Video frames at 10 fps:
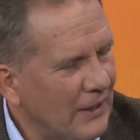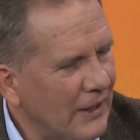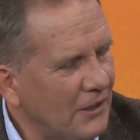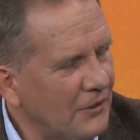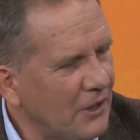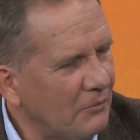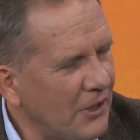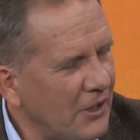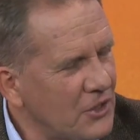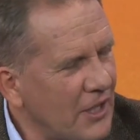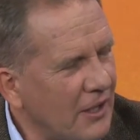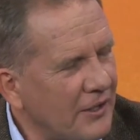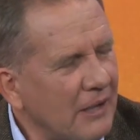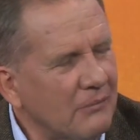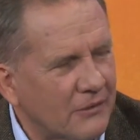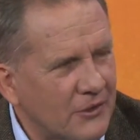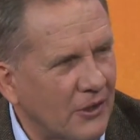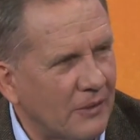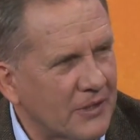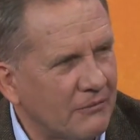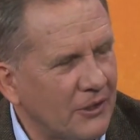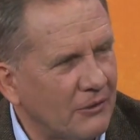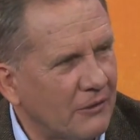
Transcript: And I think you've been in jail a number of times, haven't you?